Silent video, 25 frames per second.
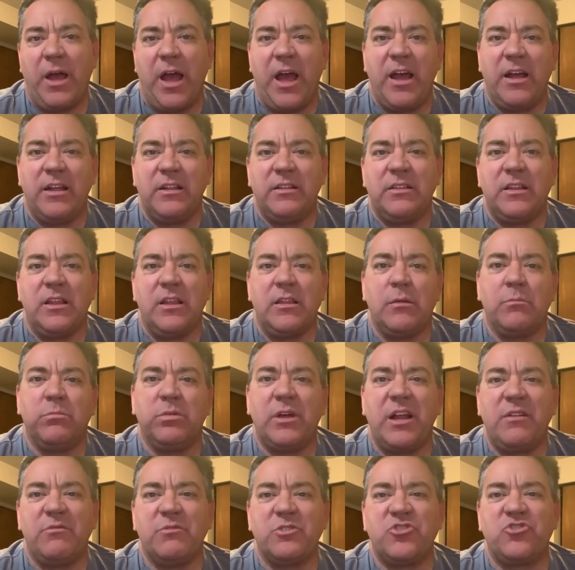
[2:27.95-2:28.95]
and the
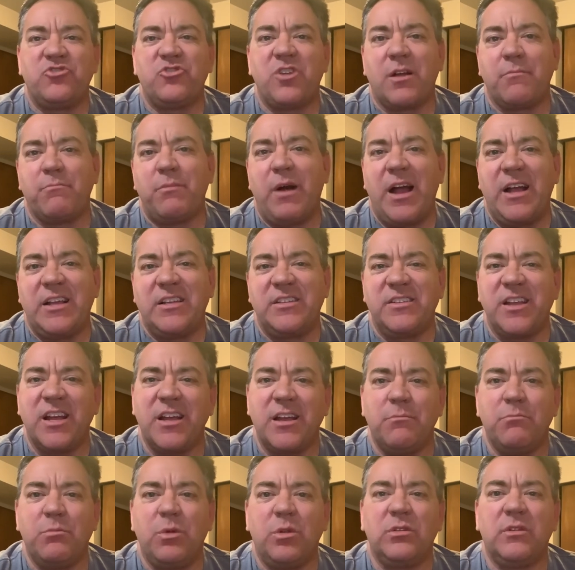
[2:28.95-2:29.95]
plane was struck by a
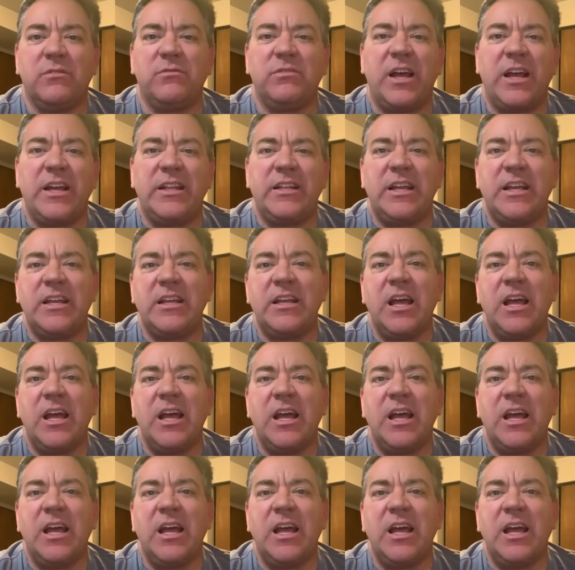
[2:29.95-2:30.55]
second bolt of lightning.